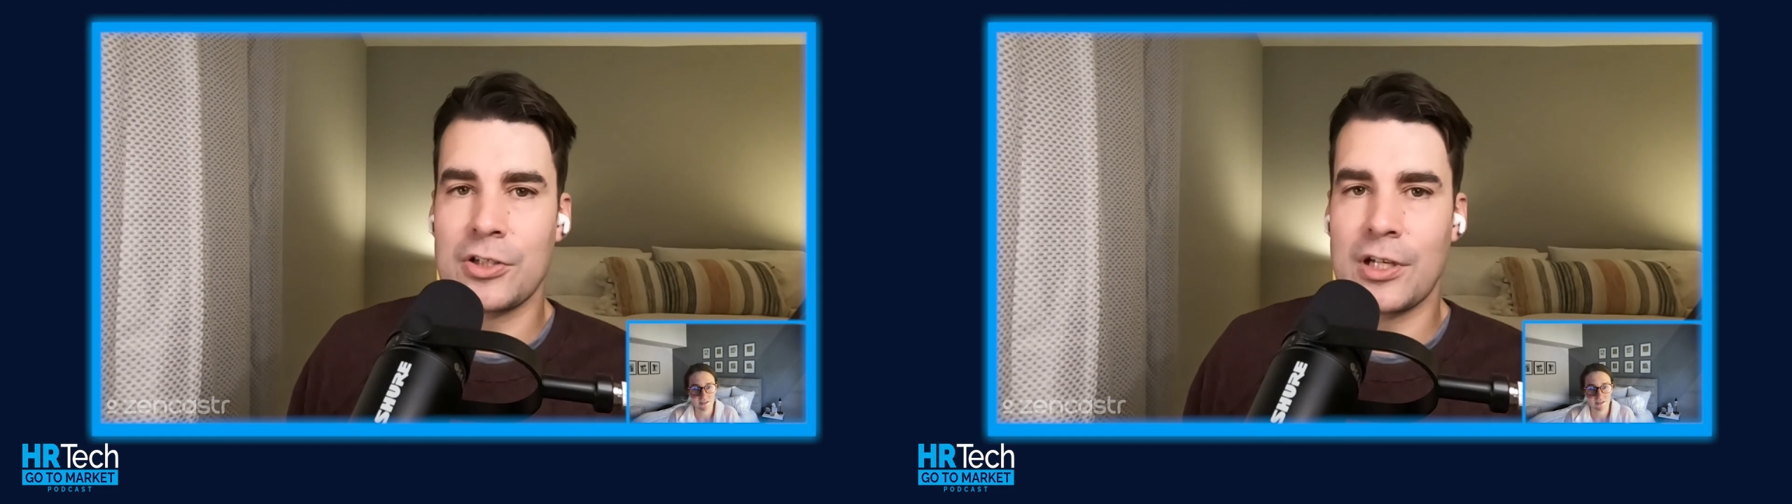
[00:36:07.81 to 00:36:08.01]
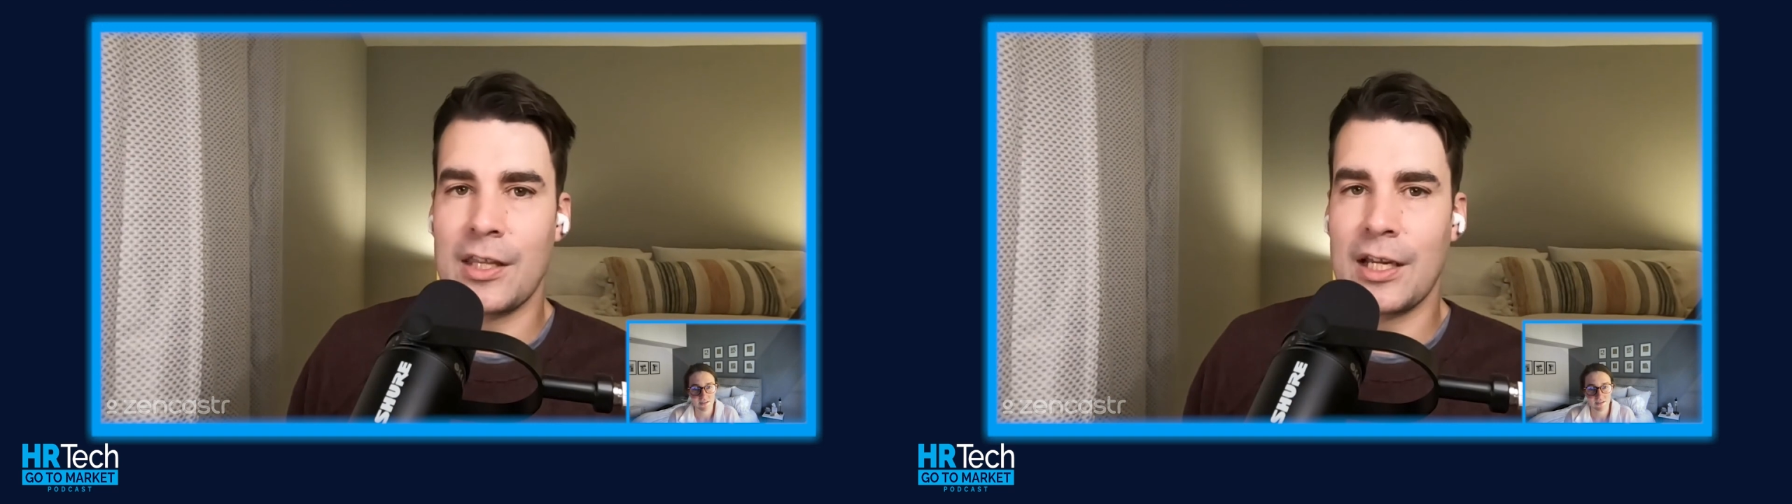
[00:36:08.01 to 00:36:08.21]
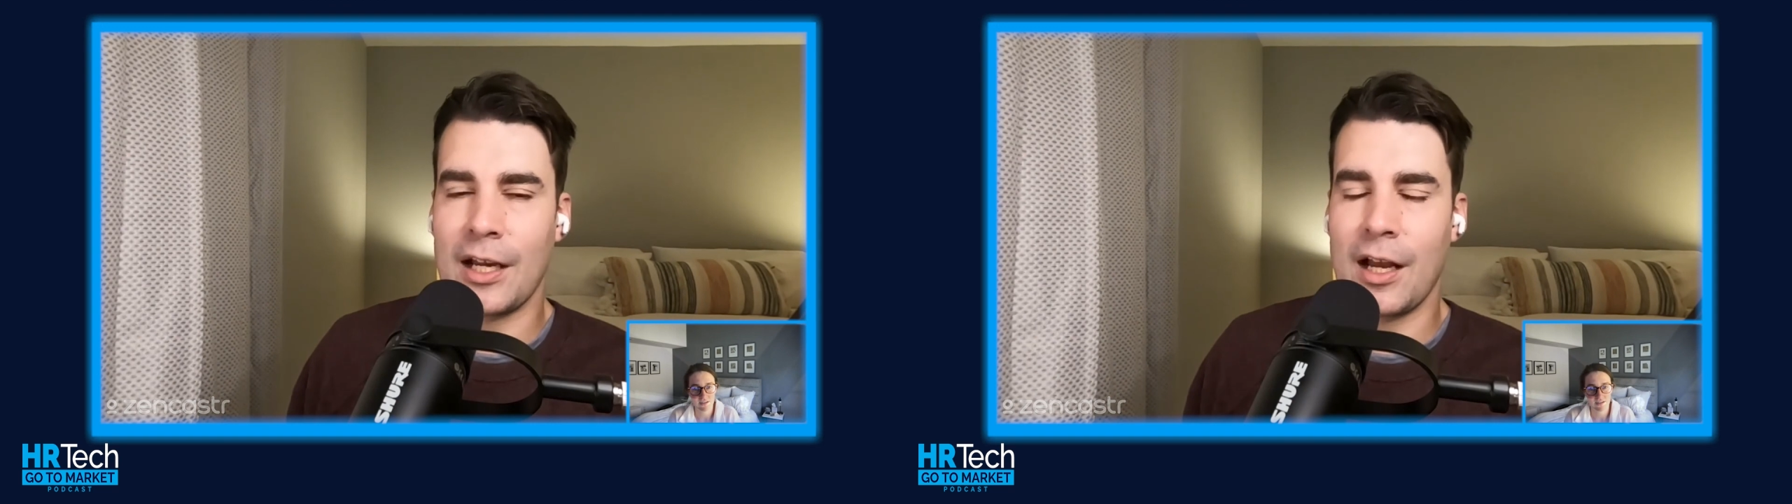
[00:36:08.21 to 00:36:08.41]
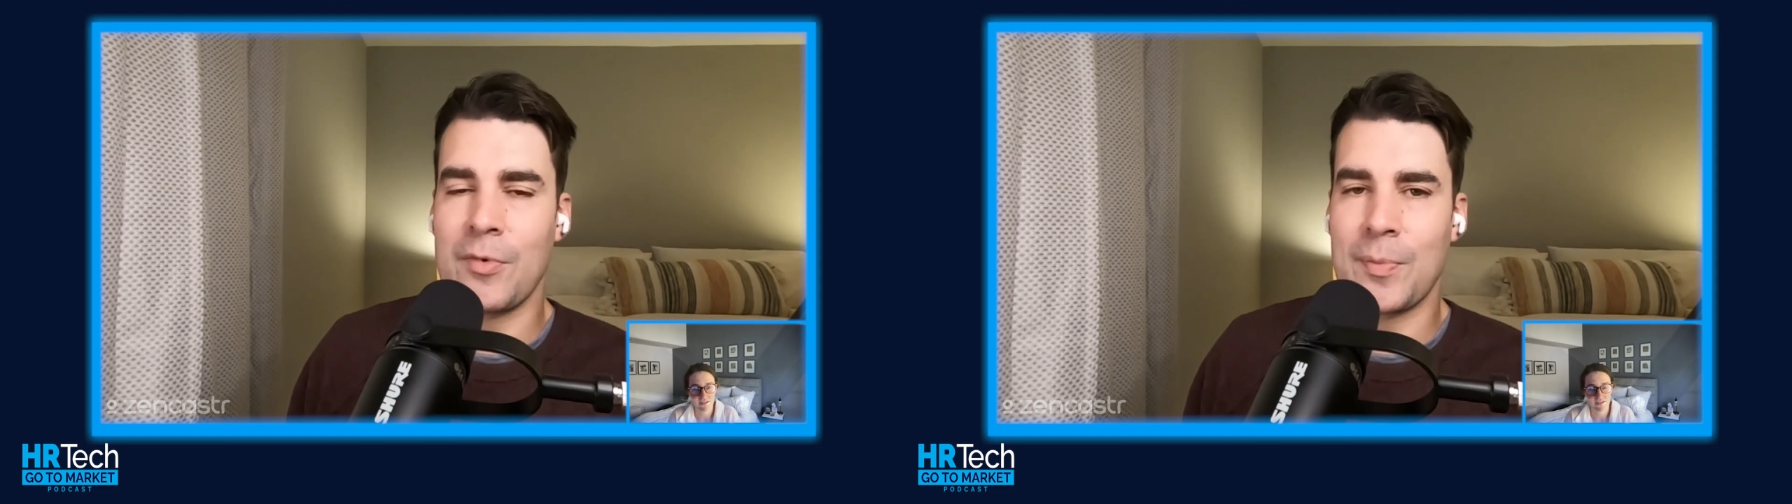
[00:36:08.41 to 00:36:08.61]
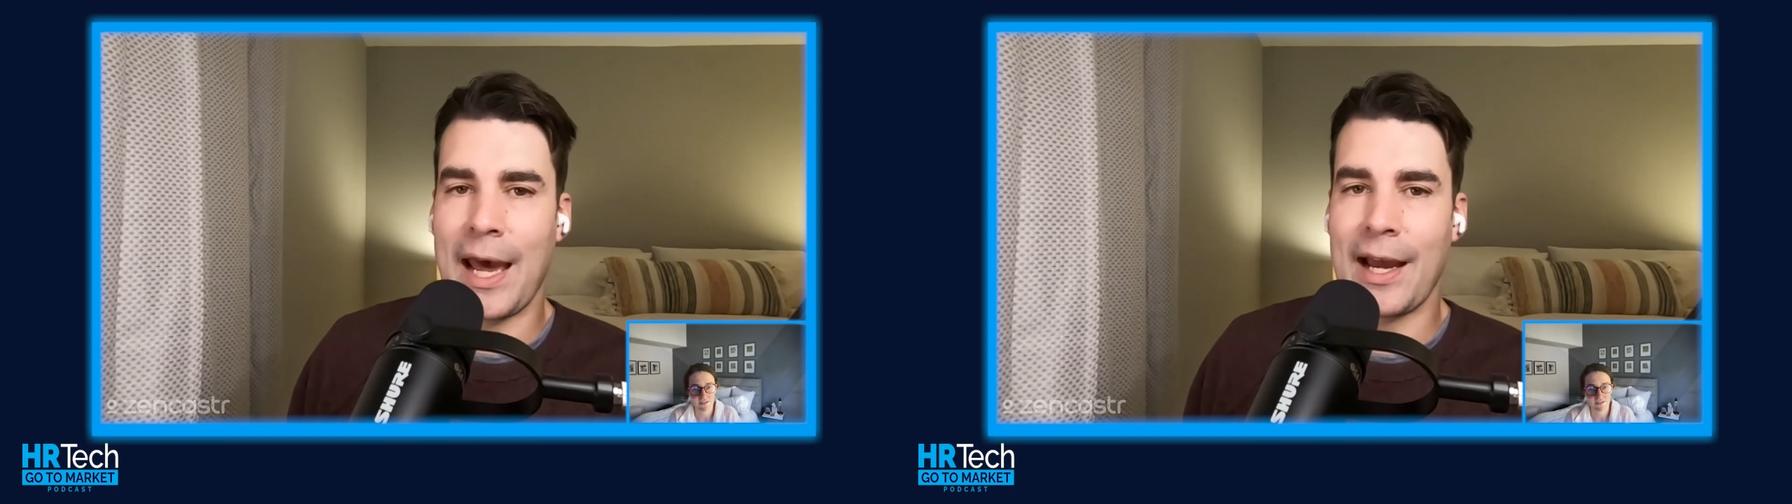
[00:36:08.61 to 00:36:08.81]
and I think it comes
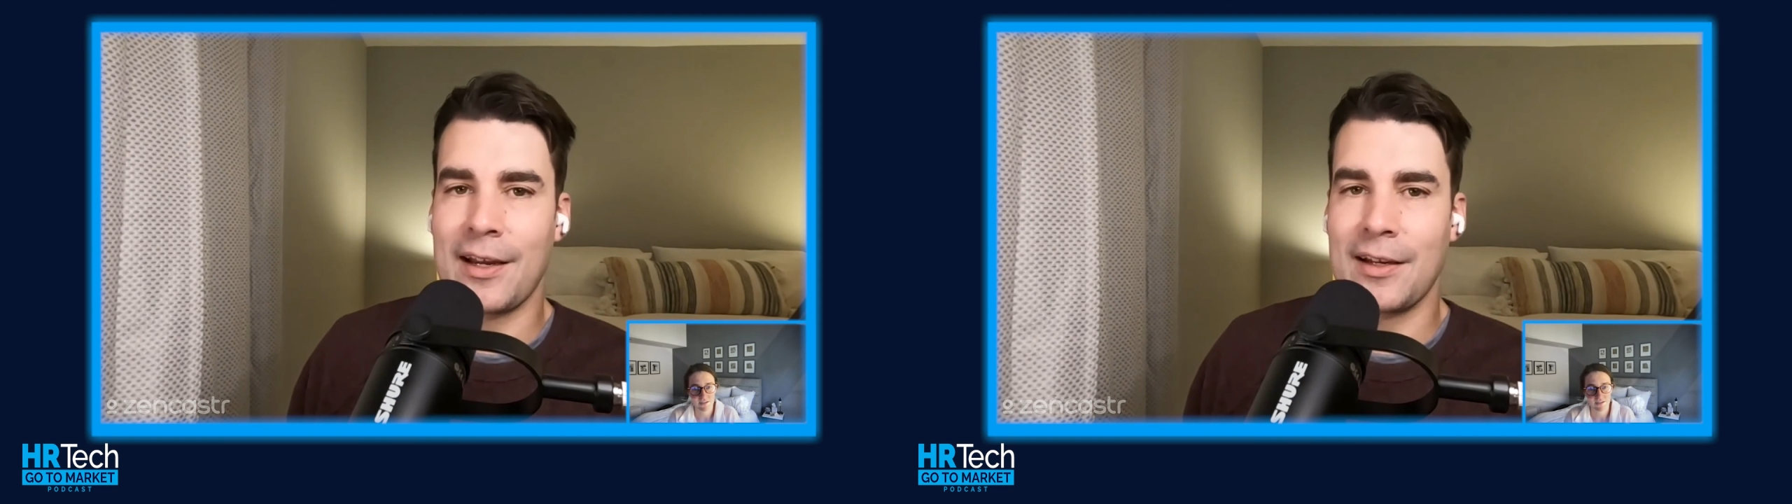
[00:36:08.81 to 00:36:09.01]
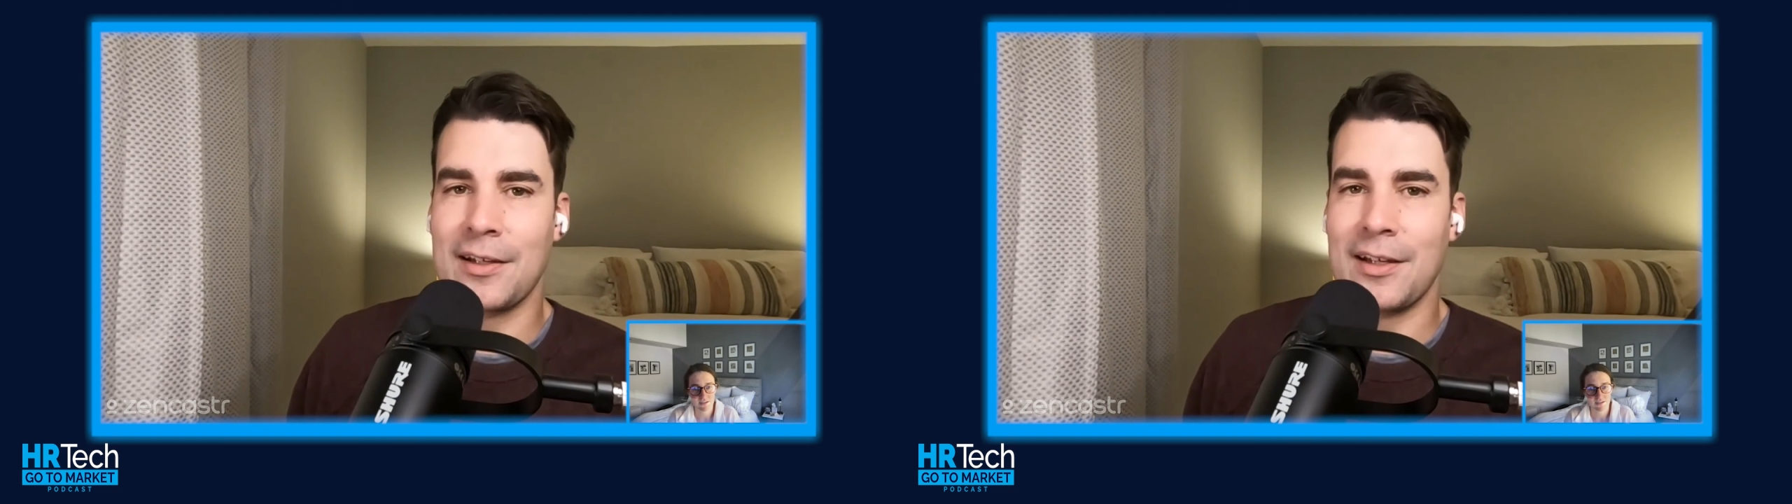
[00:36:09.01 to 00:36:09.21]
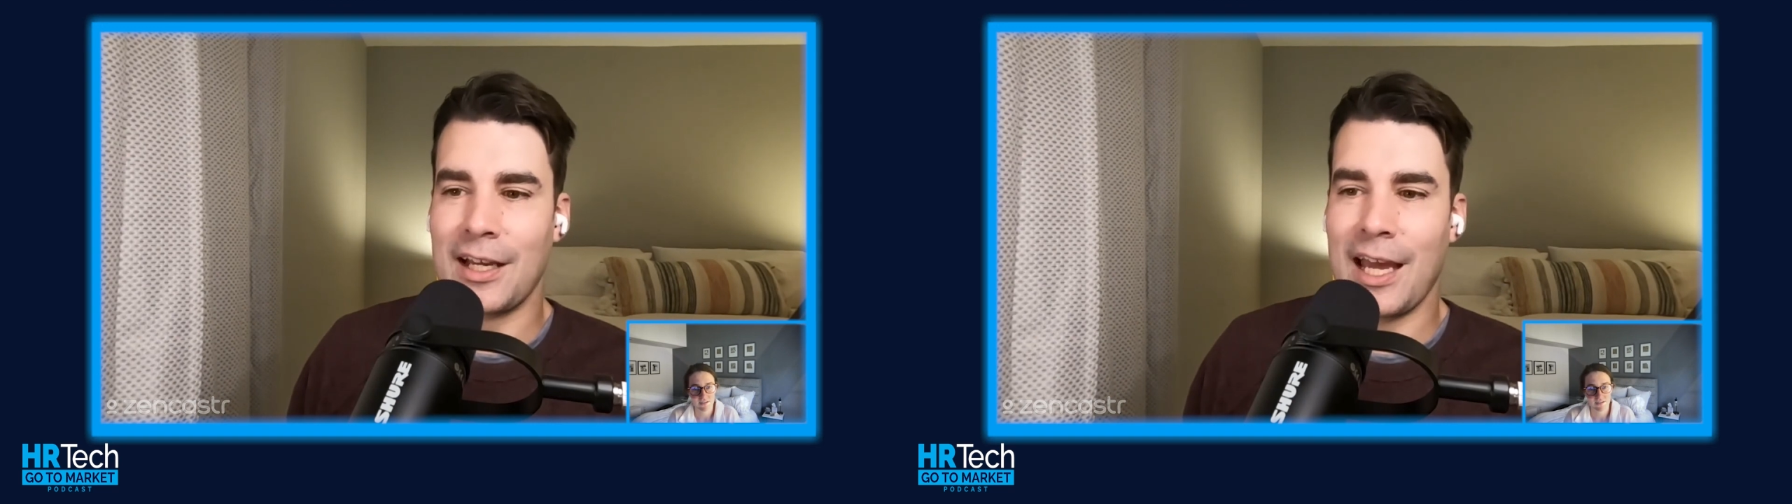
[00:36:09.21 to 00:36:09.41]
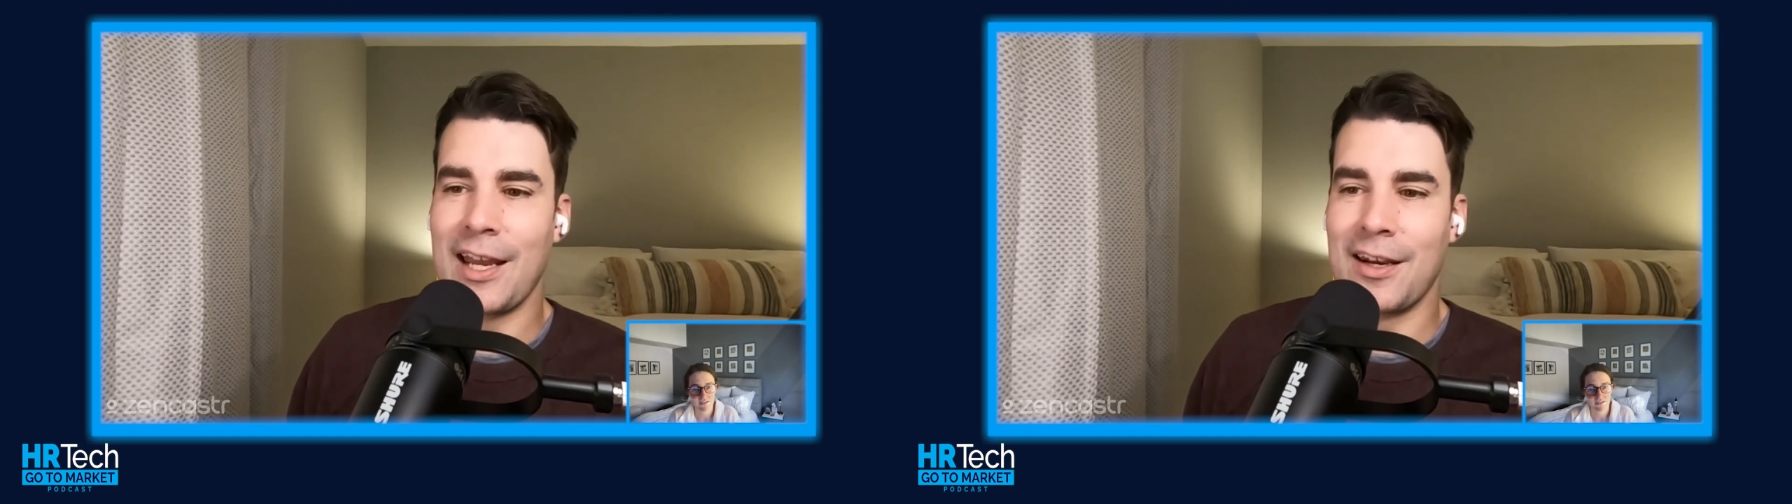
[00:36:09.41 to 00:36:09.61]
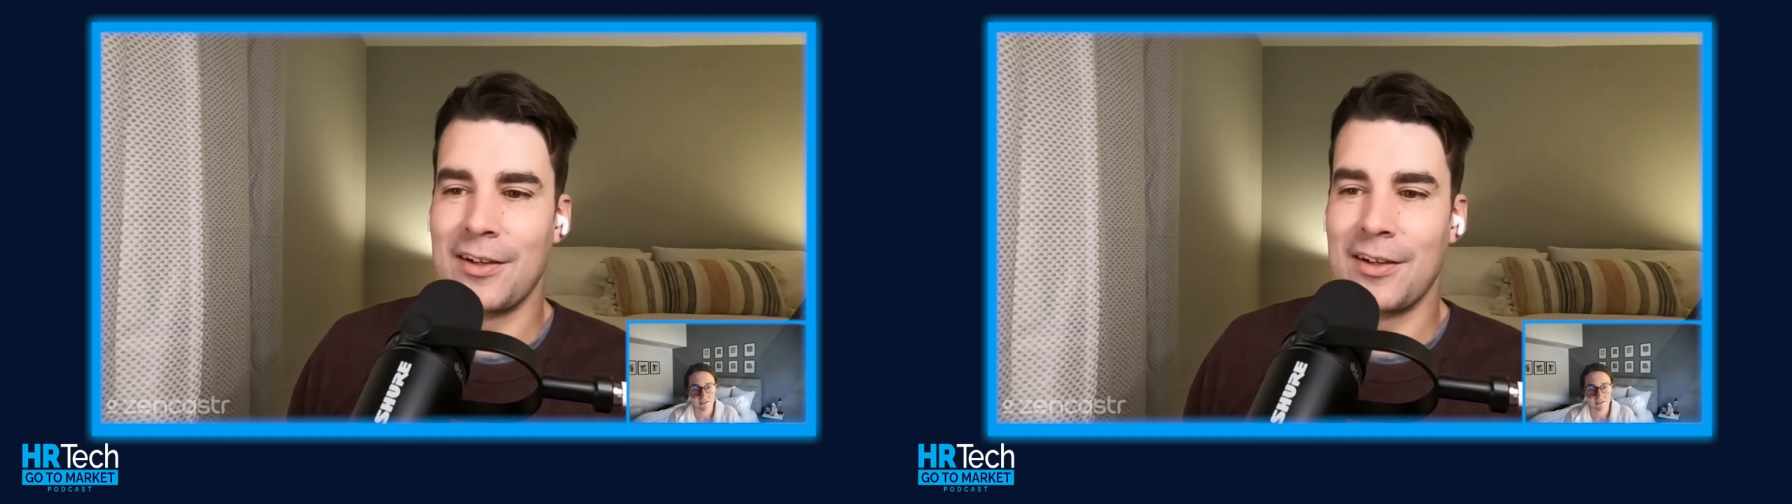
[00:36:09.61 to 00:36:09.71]
back again.